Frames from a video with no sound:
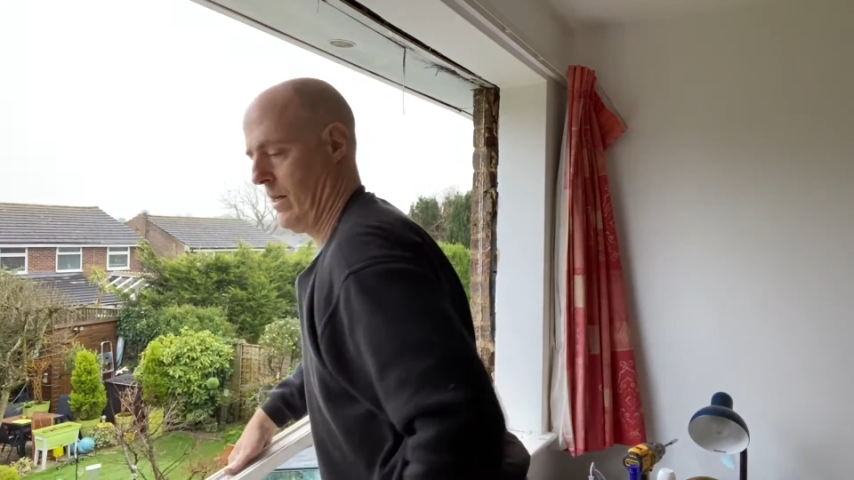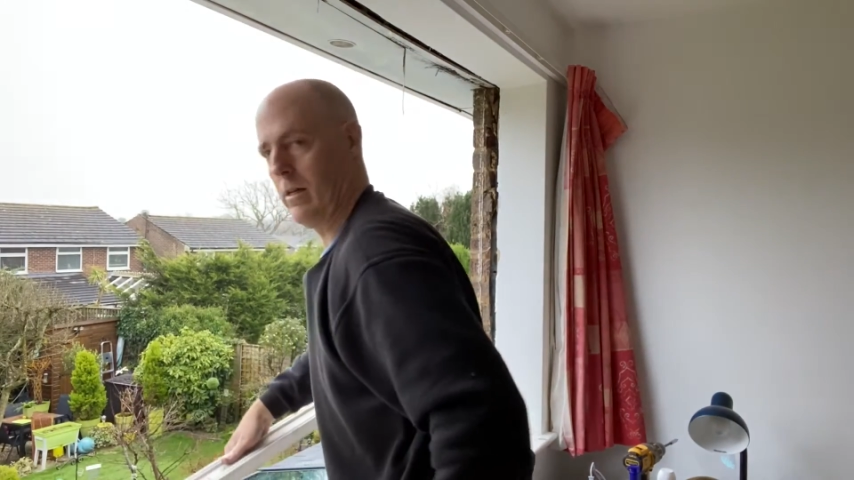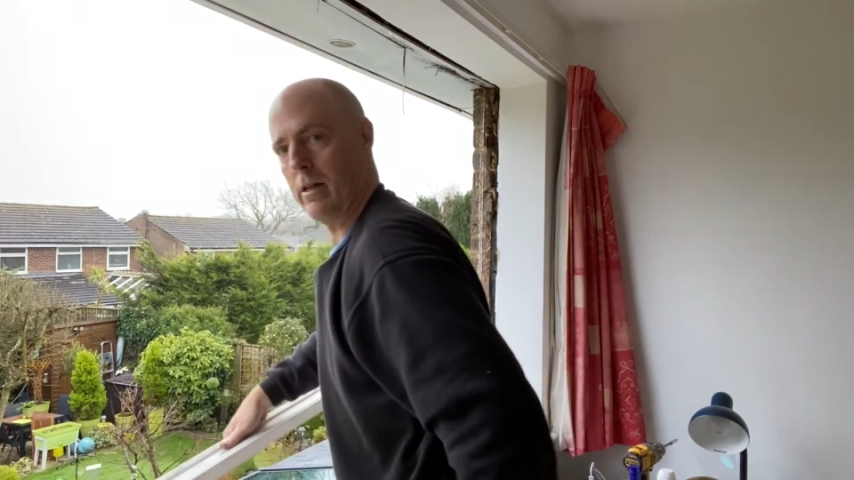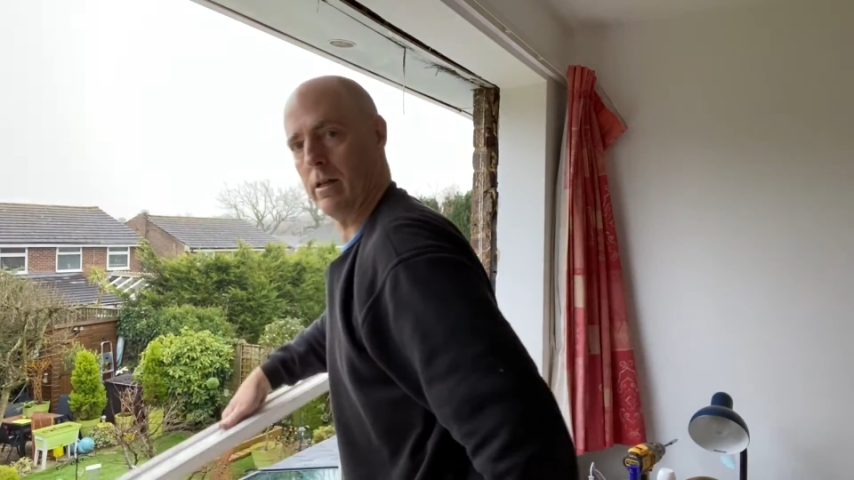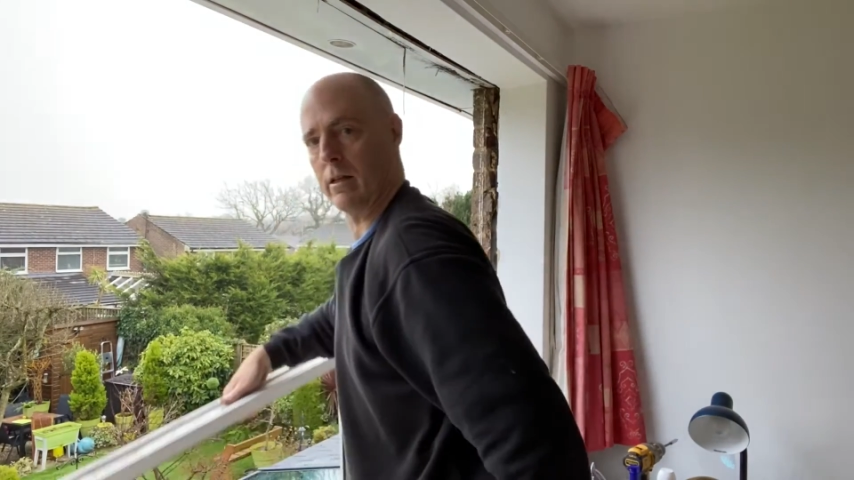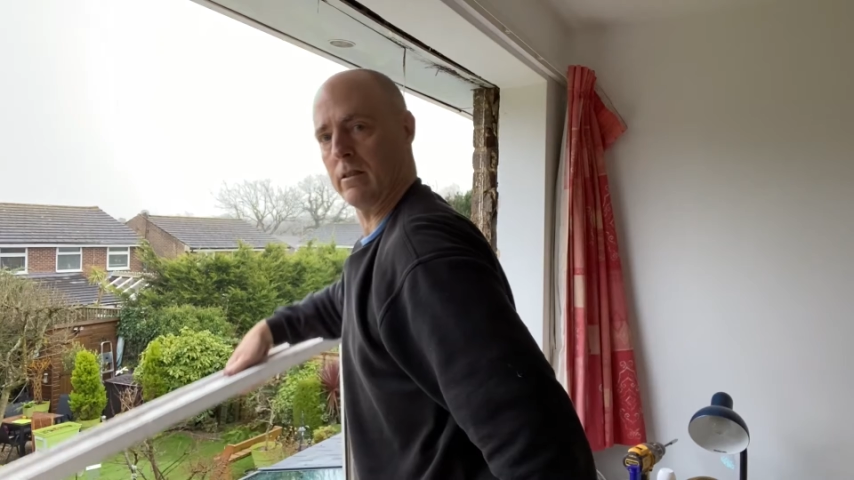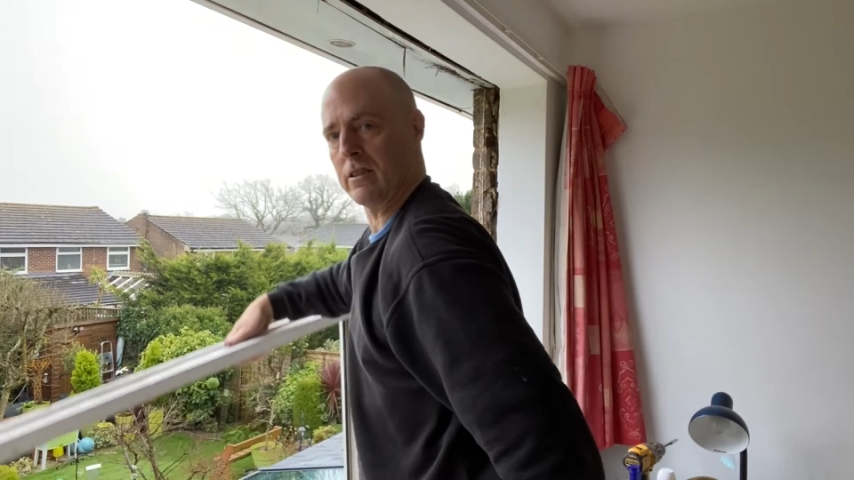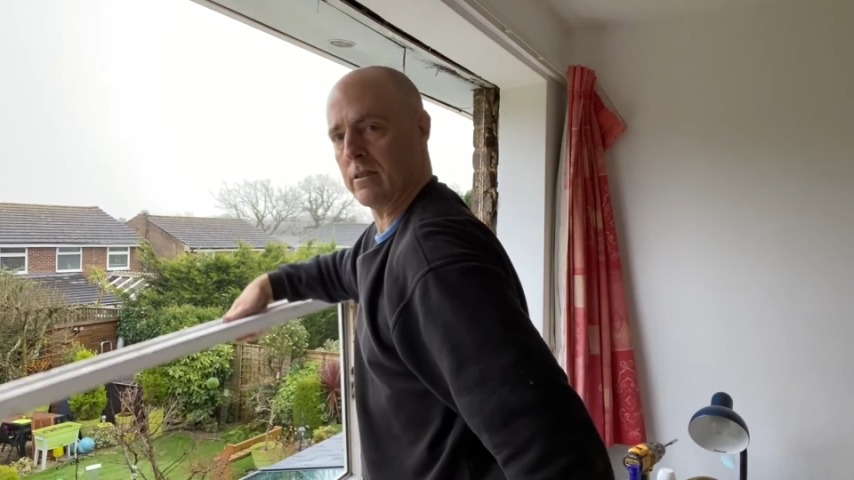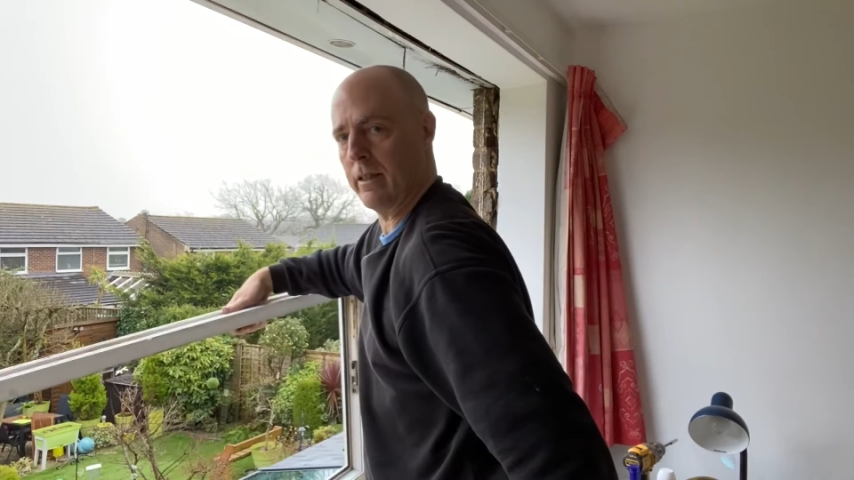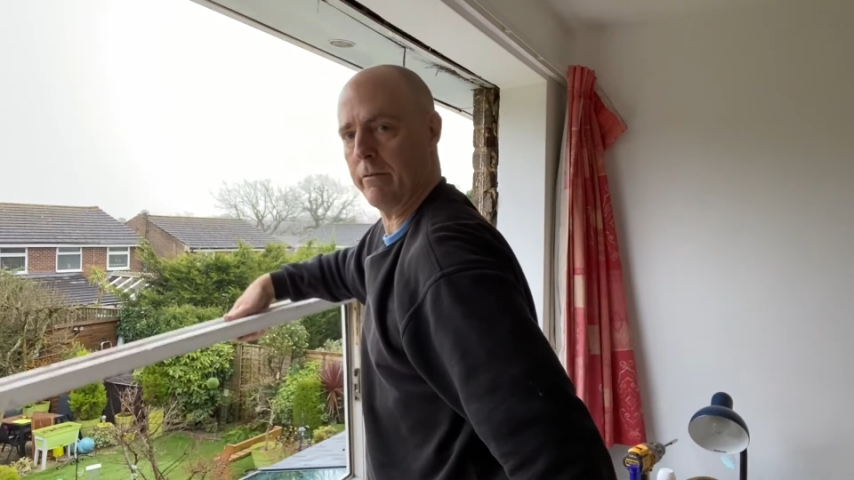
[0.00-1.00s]
Yeah, I can
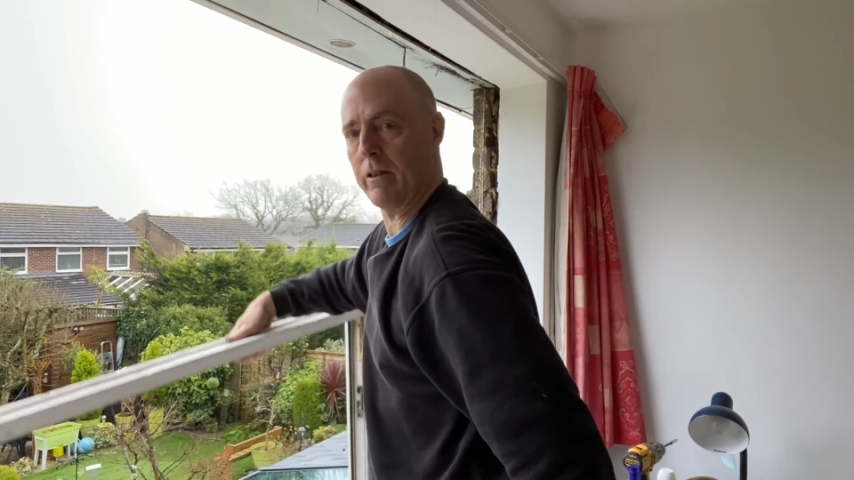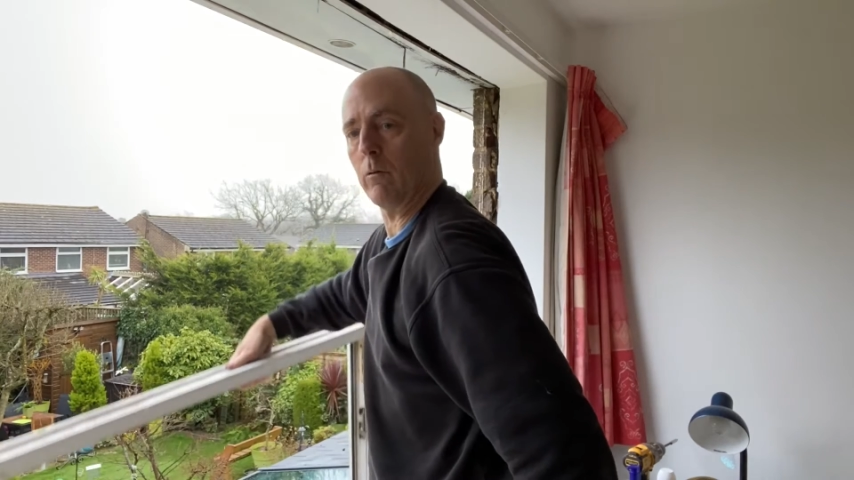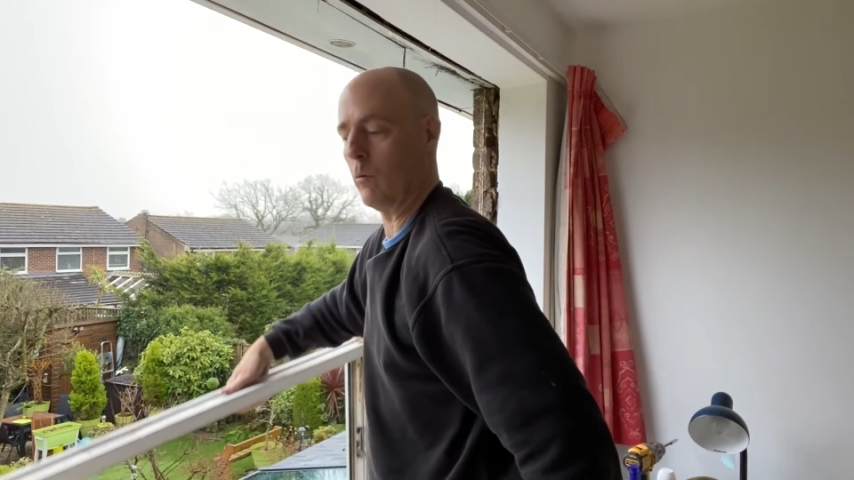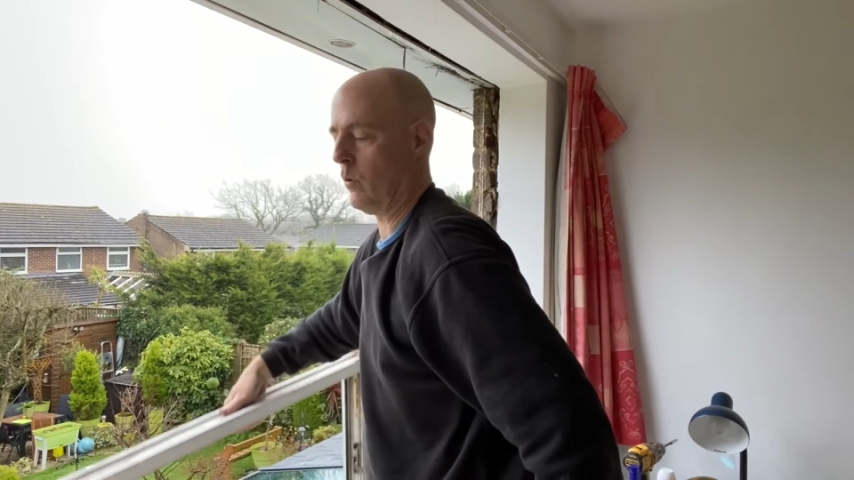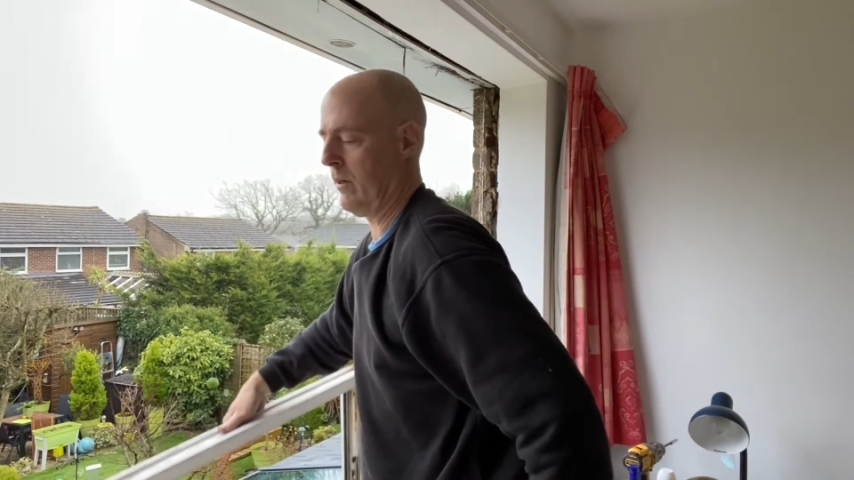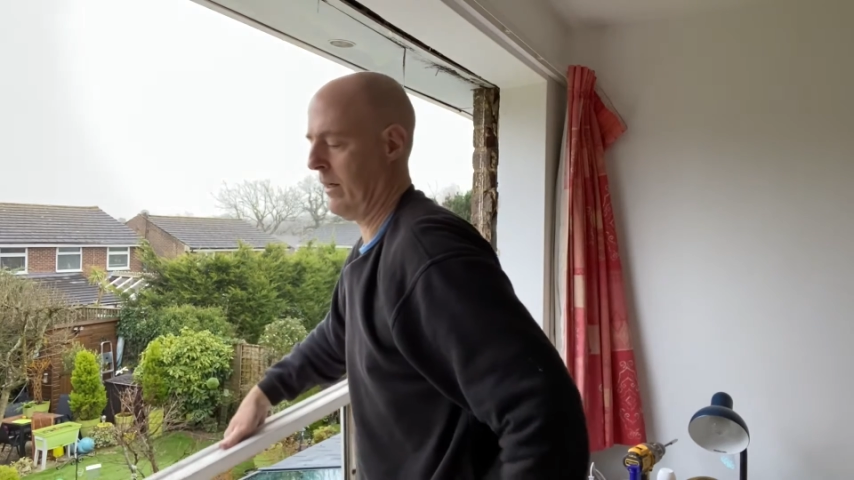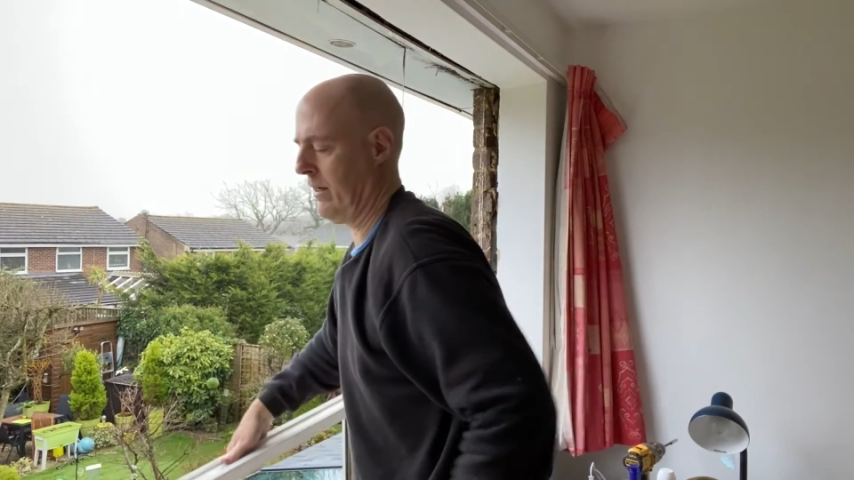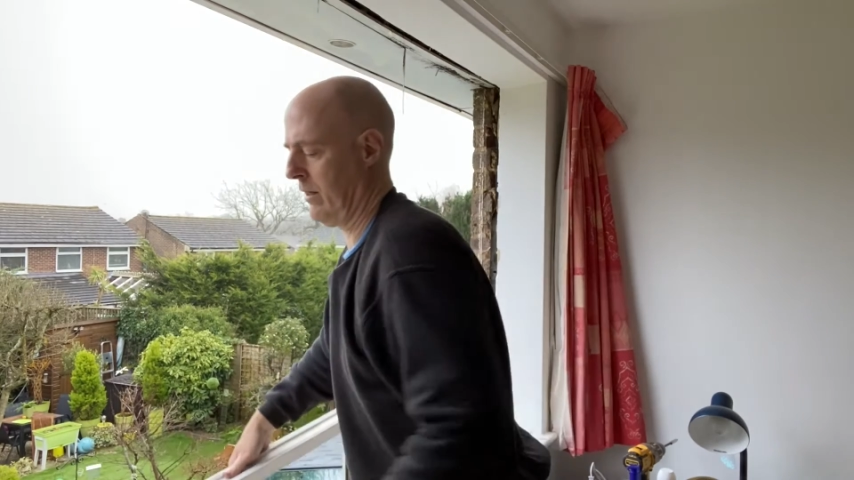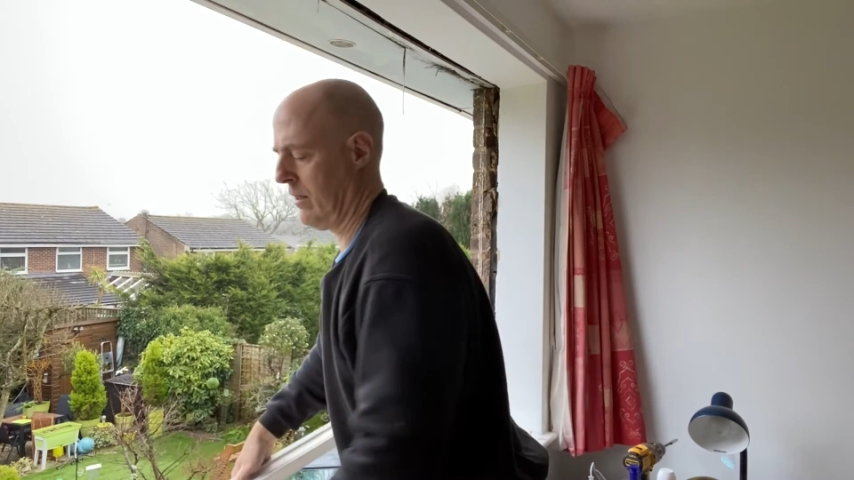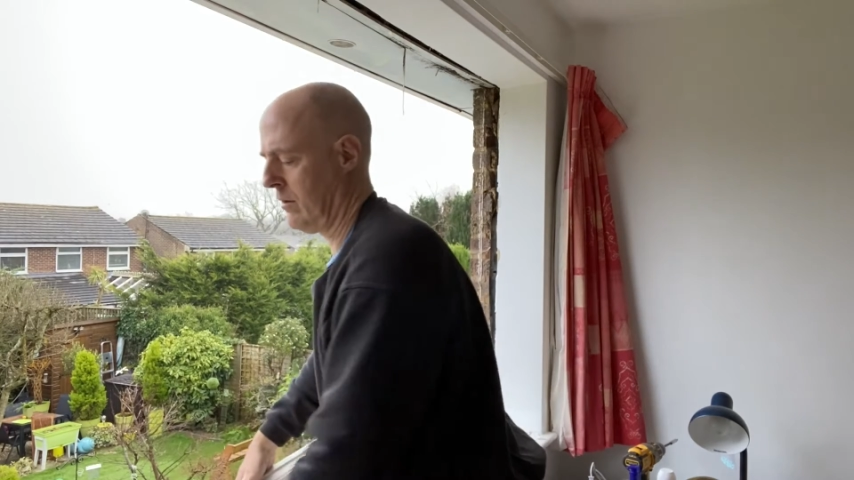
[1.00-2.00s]
just lift it with one
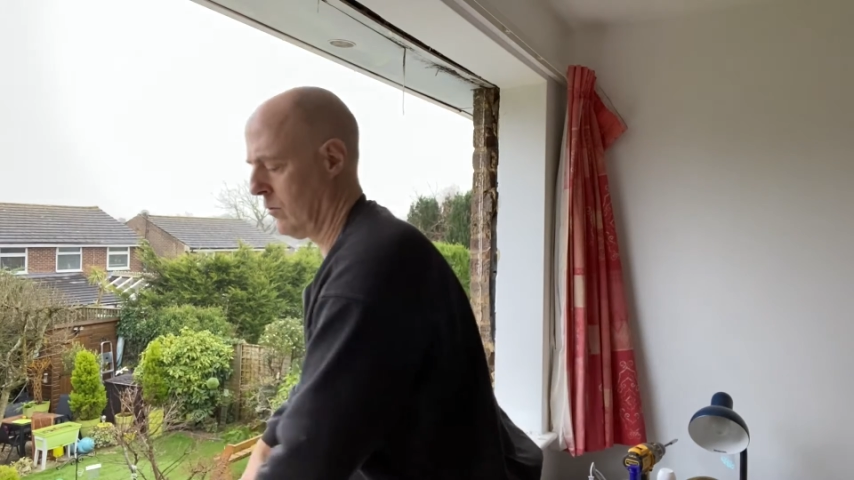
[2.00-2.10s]
hand, the whole